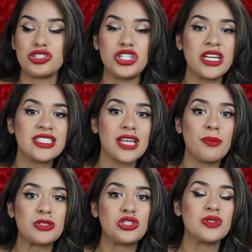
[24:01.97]
she gets
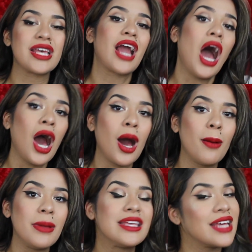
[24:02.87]
up and she was like,
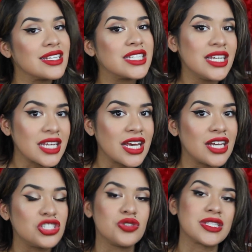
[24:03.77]
yes, he
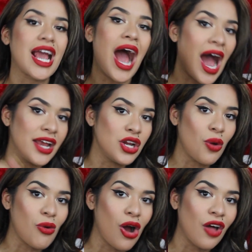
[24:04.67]
did. She was like, I
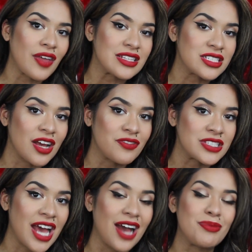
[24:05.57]
know where all that stuff
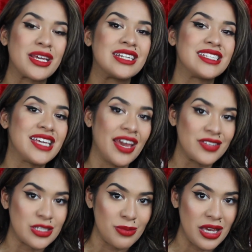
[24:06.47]
is at because he
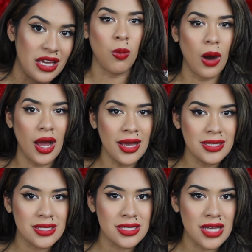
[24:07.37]
gave it to me.
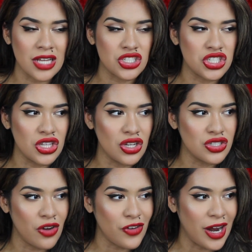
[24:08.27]
What? And she
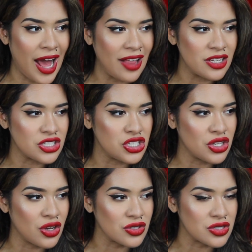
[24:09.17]
looked over at Alex.
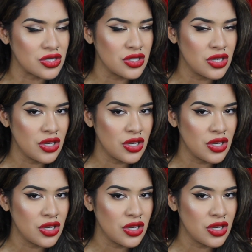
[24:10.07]
She goes,